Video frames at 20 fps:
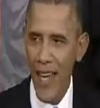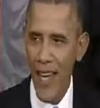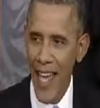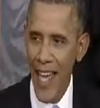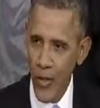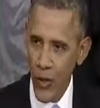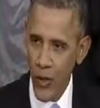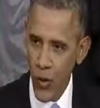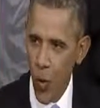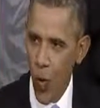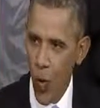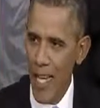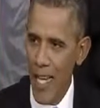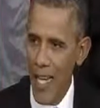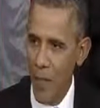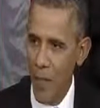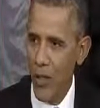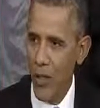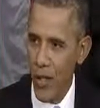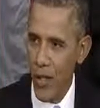and 20
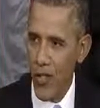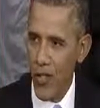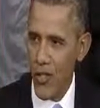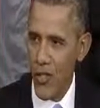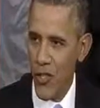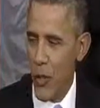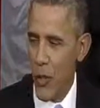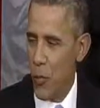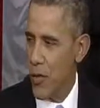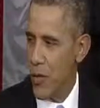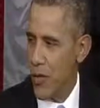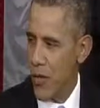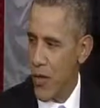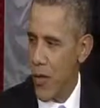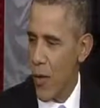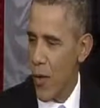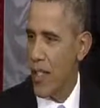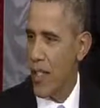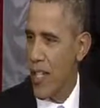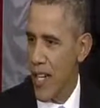million students
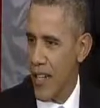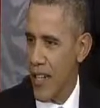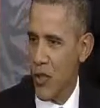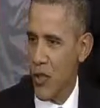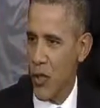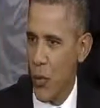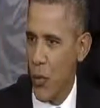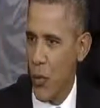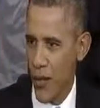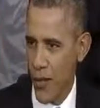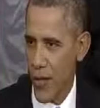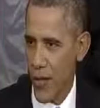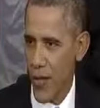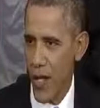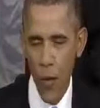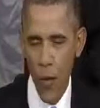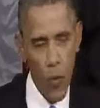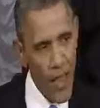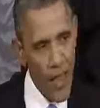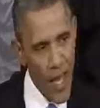over the next 2 years
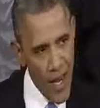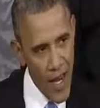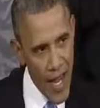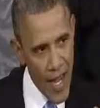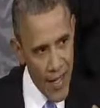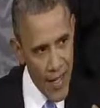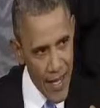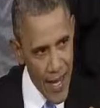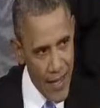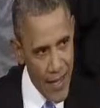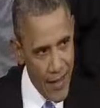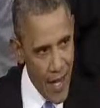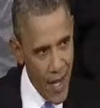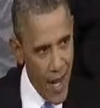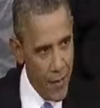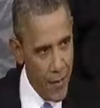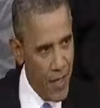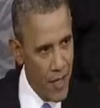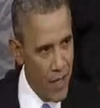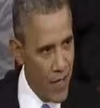without adding a
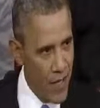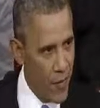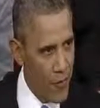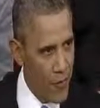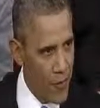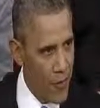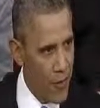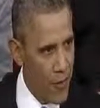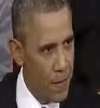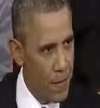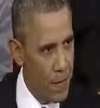dime to the deficit.